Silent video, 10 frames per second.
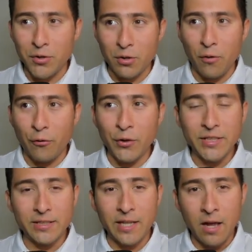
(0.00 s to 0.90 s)
So
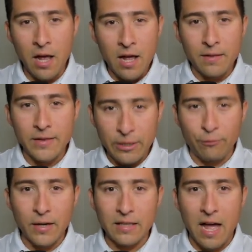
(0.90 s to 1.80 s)
first thing,
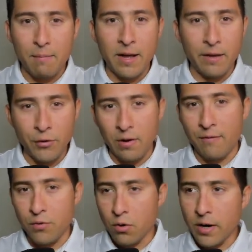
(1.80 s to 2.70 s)
DeFi Llama, if you
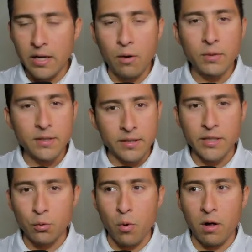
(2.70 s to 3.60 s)
have no idea what this
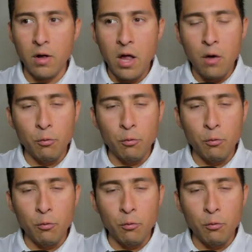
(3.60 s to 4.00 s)
is, well,